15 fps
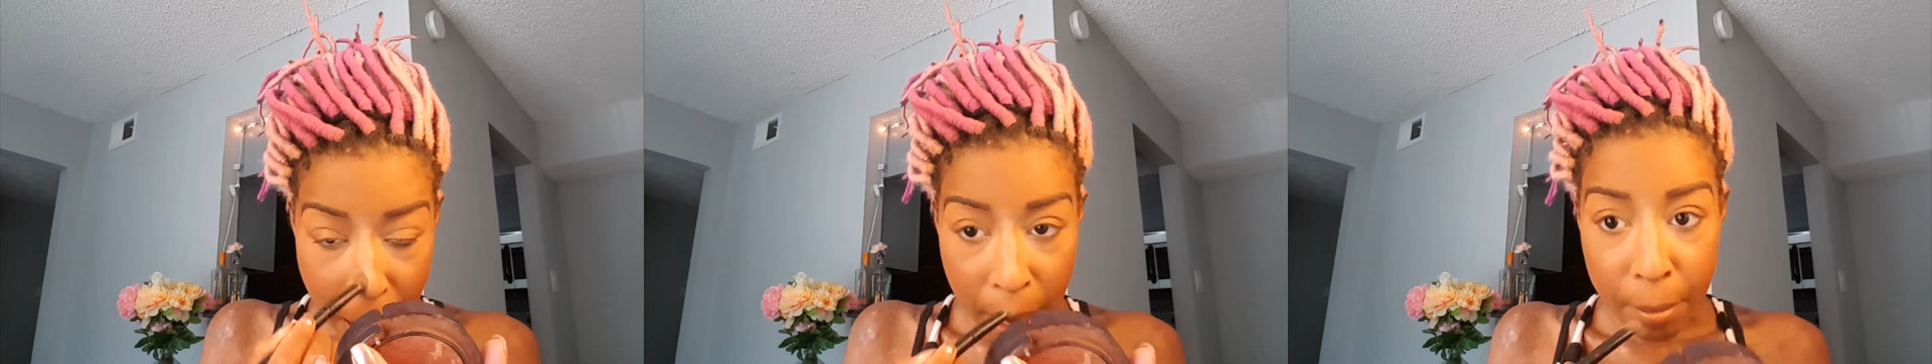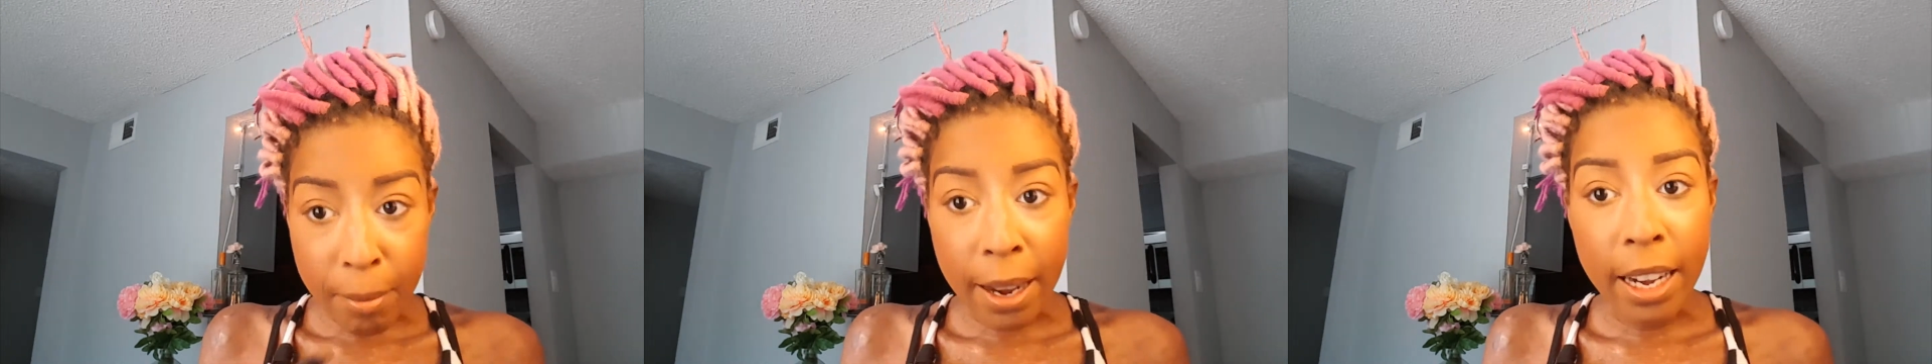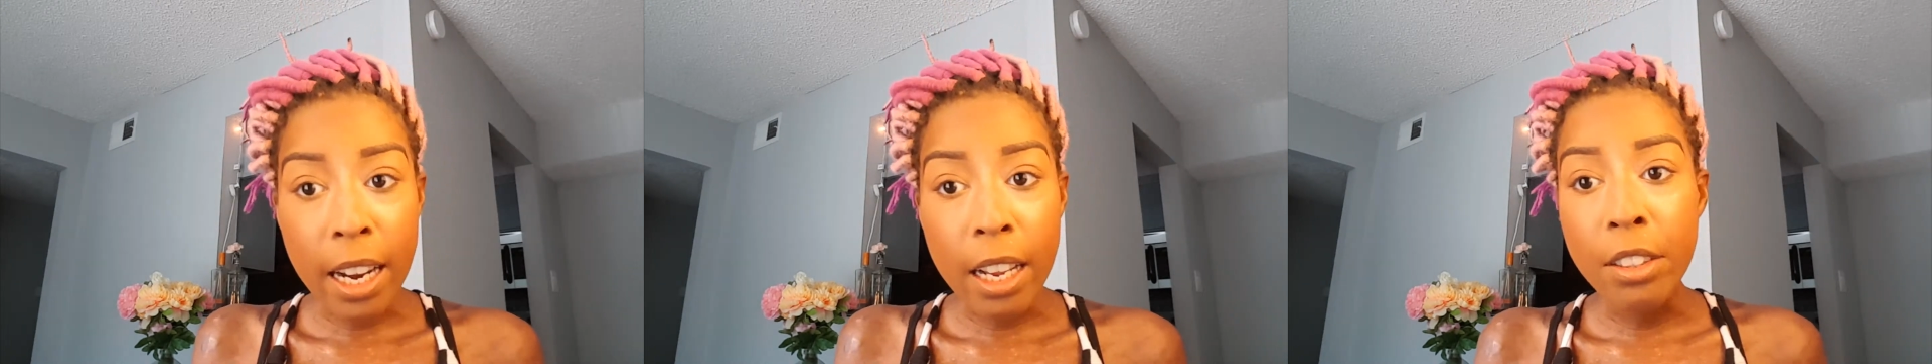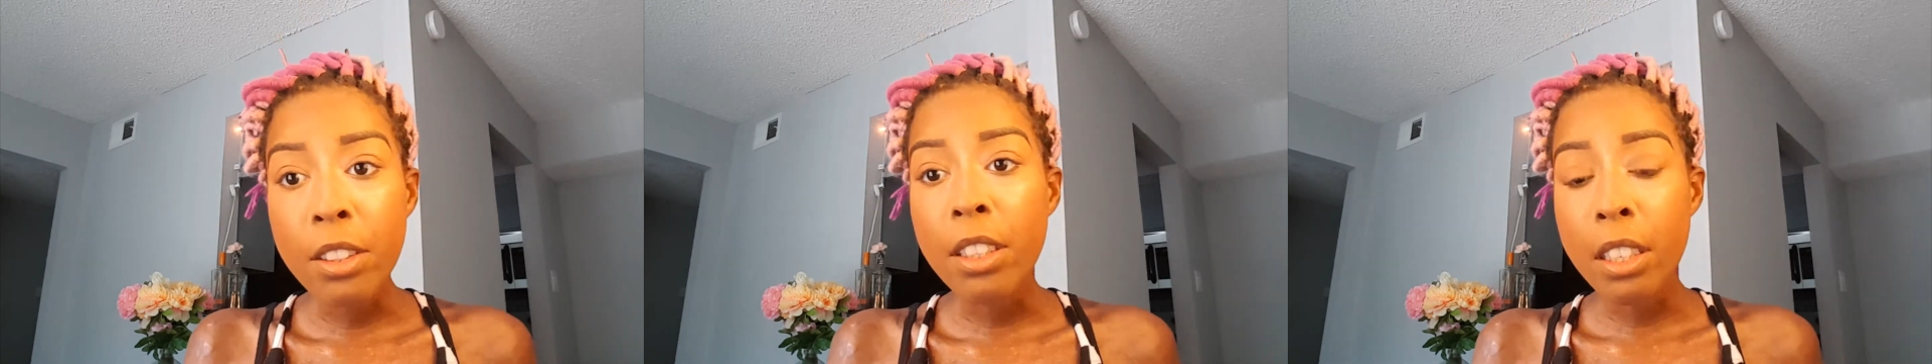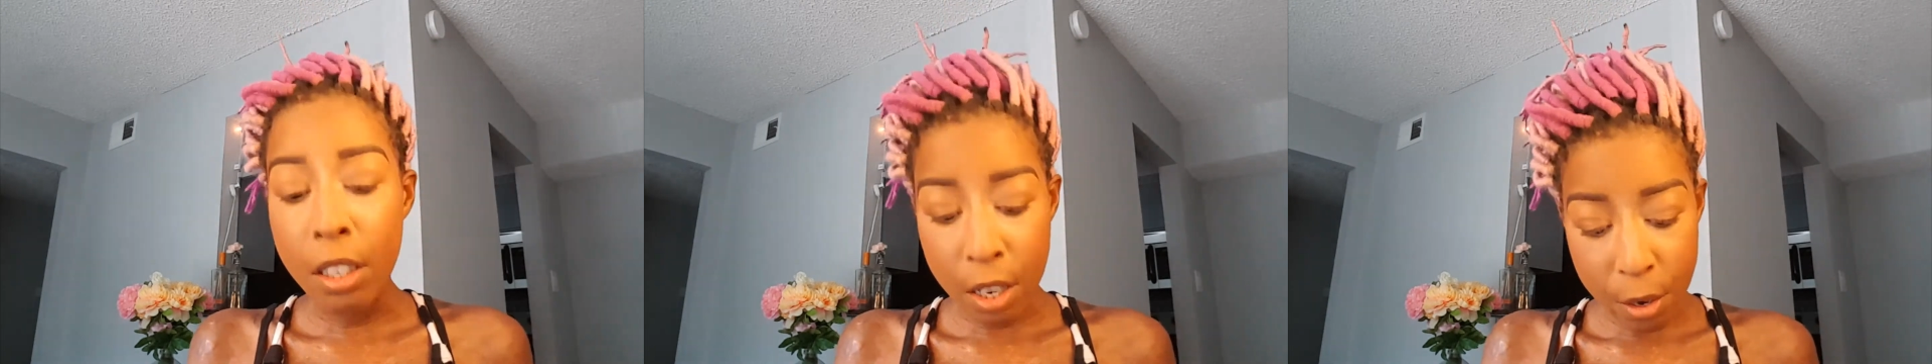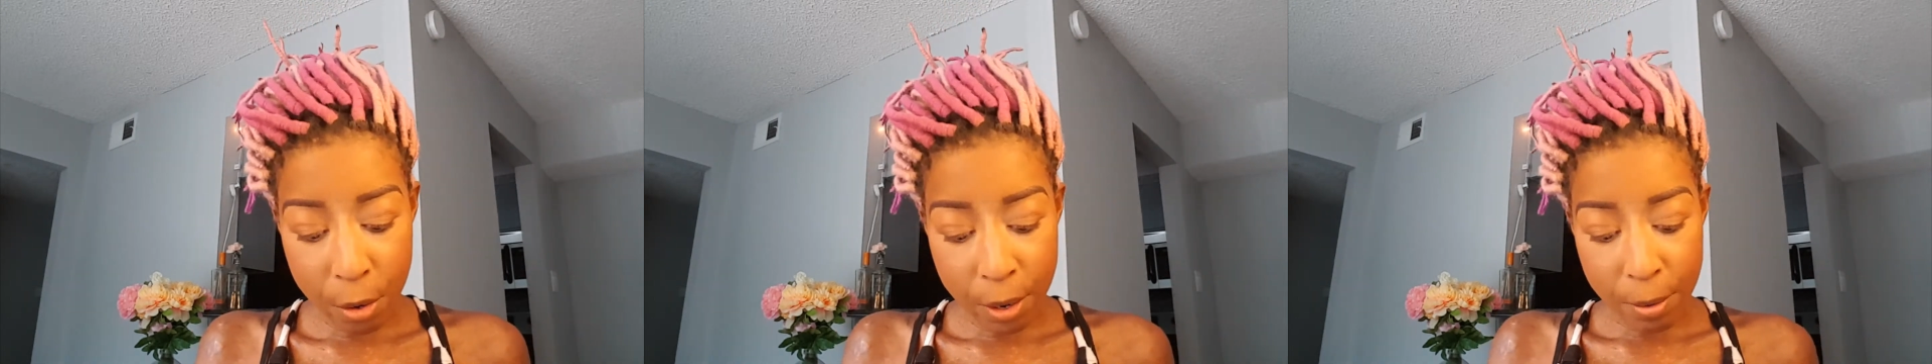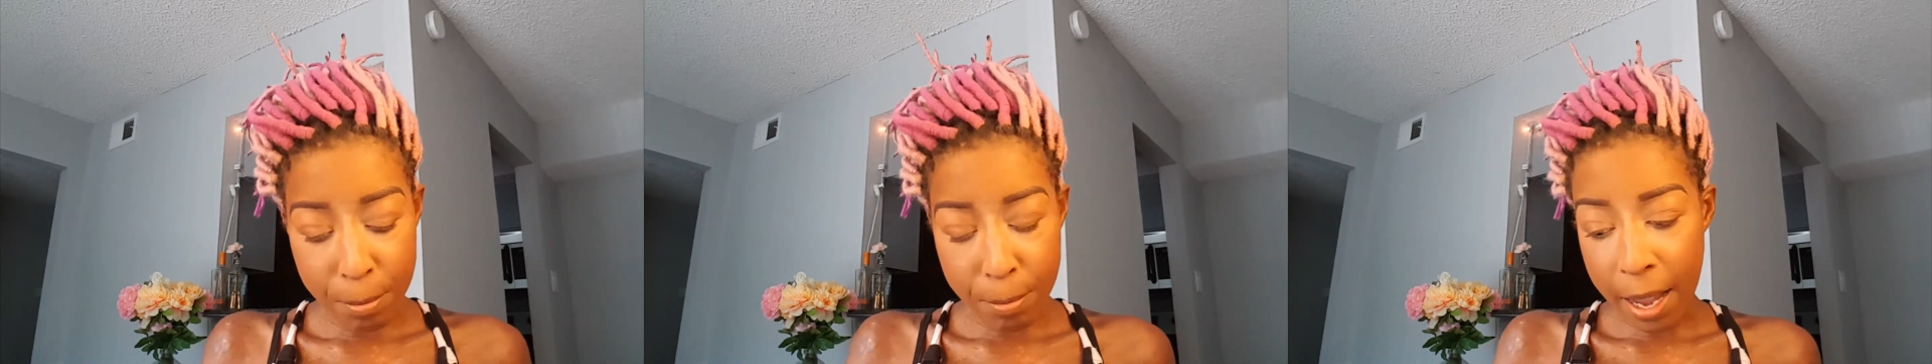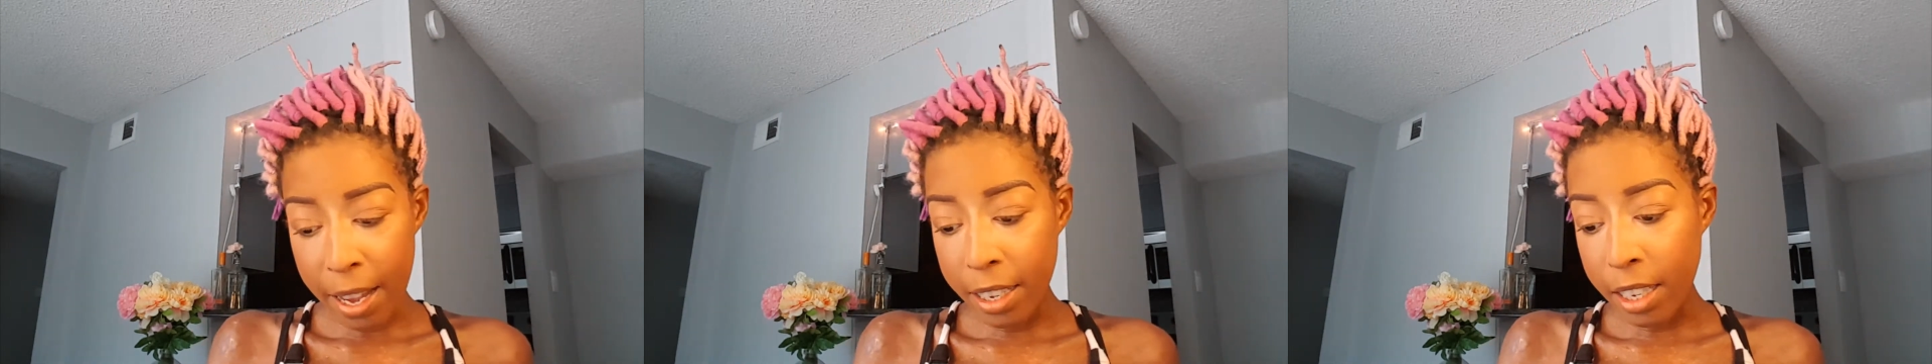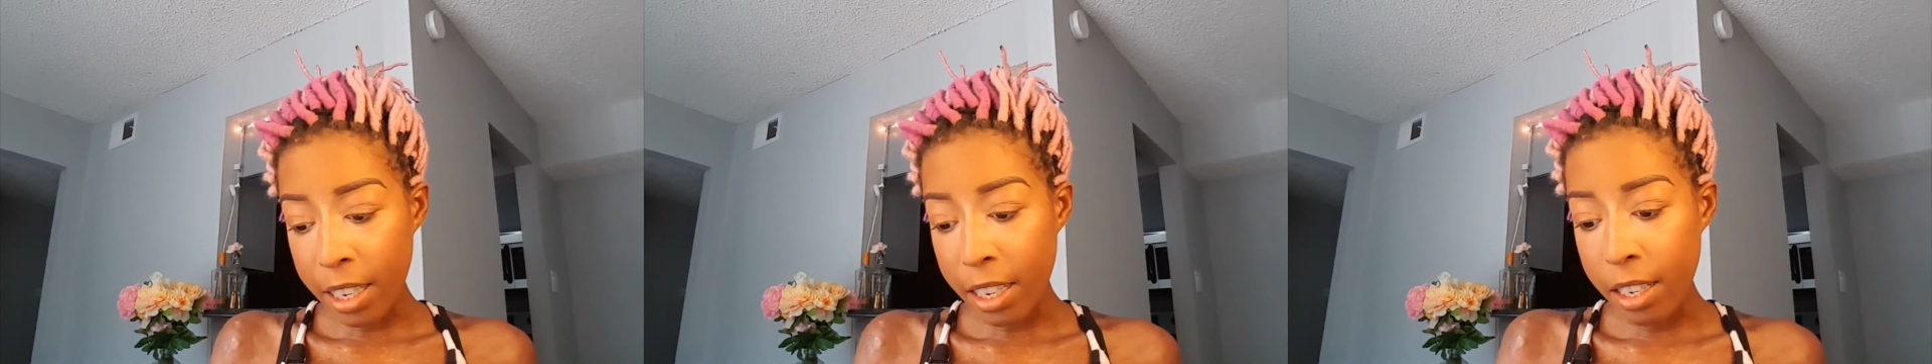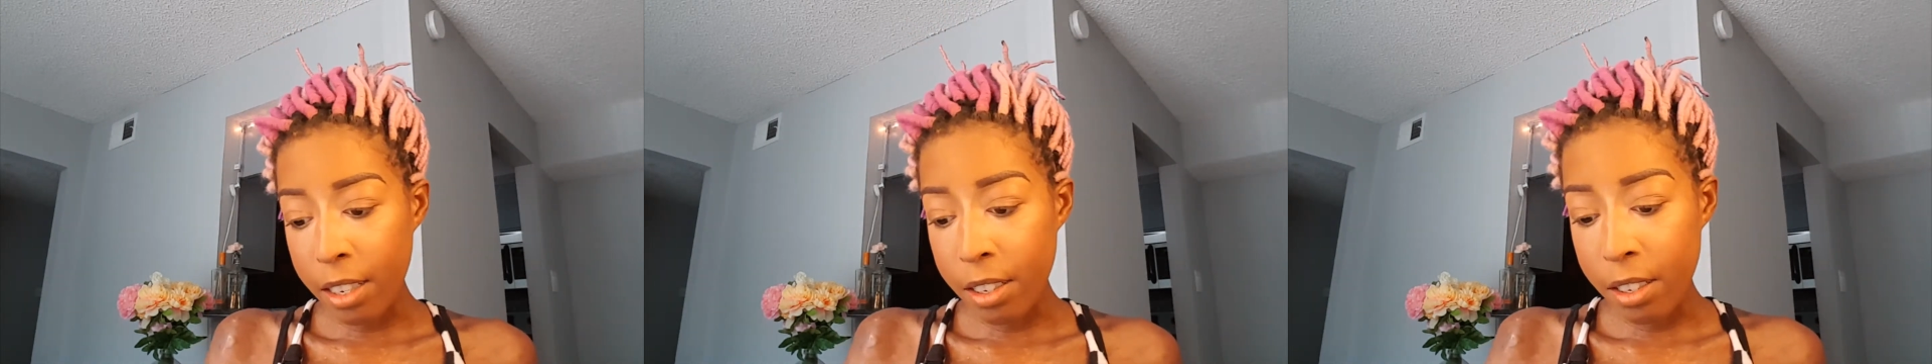I might actually go back
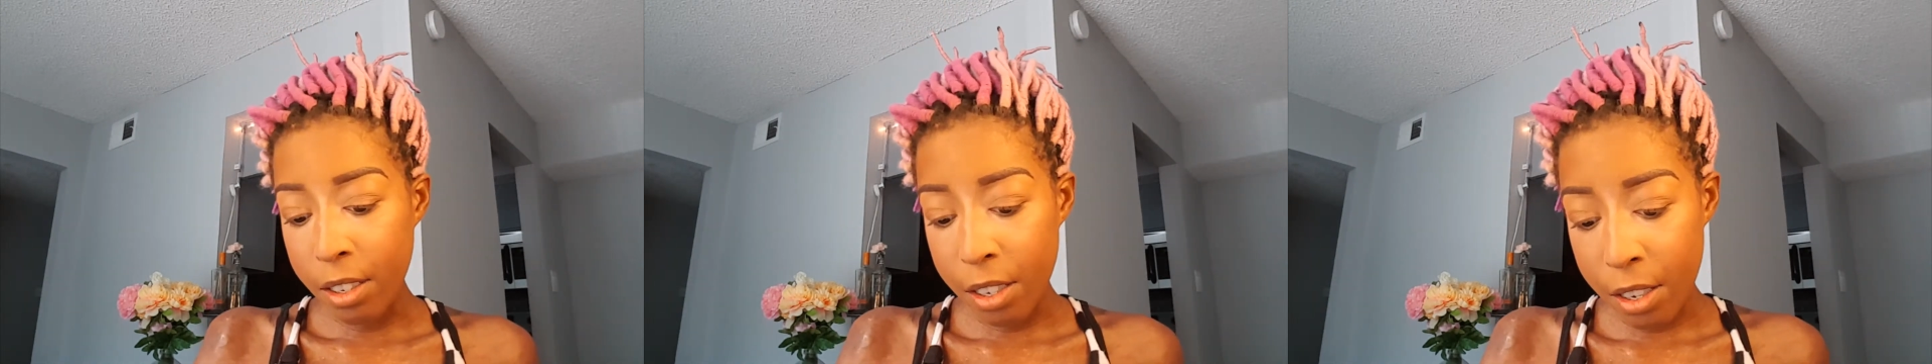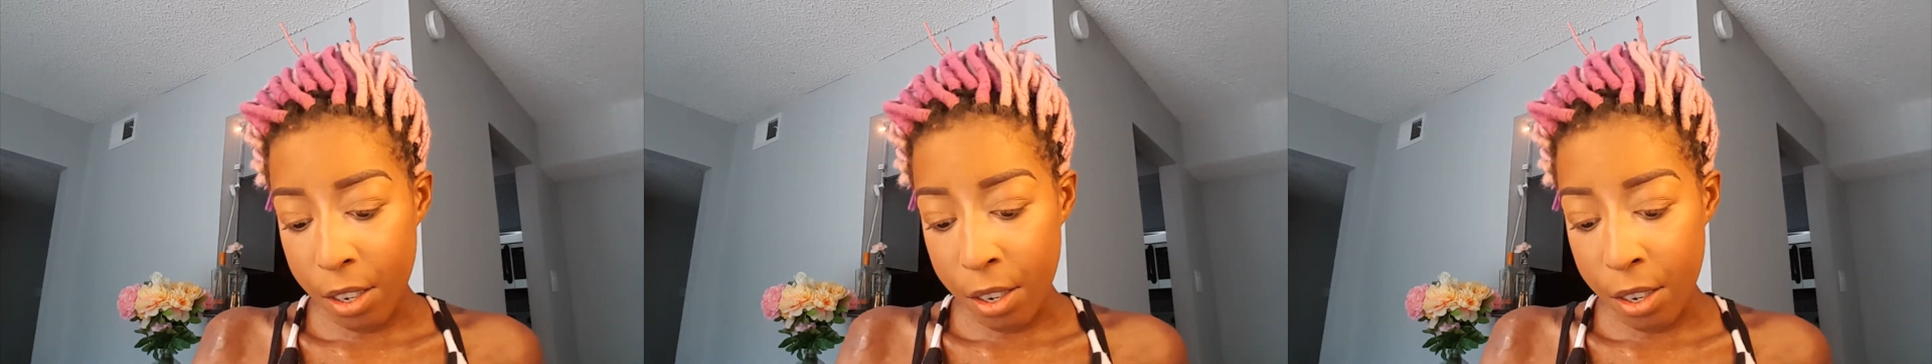in